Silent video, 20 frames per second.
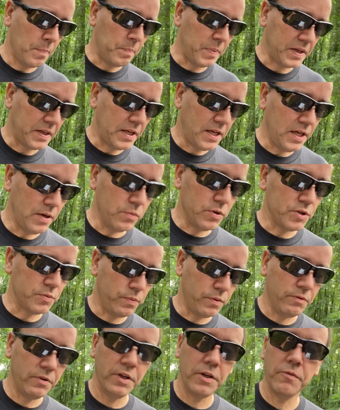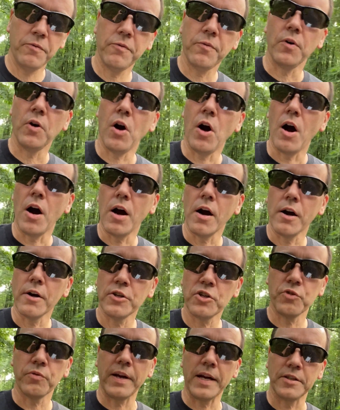But he was wounded for our
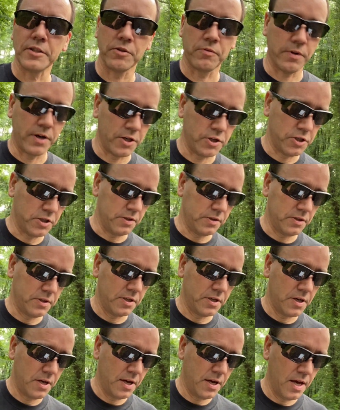transgressions.